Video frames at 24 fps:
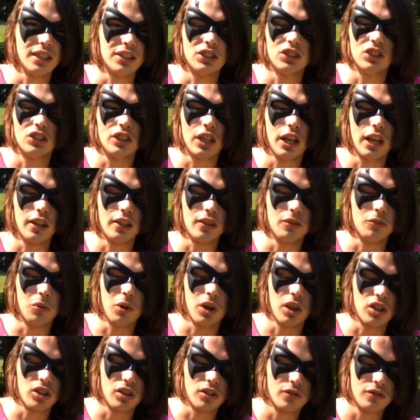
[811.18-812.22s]
This is getting
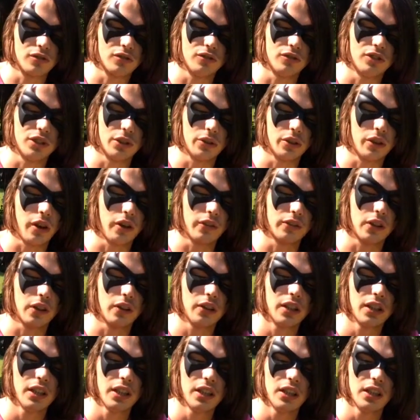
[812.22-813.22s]
way veering off topic.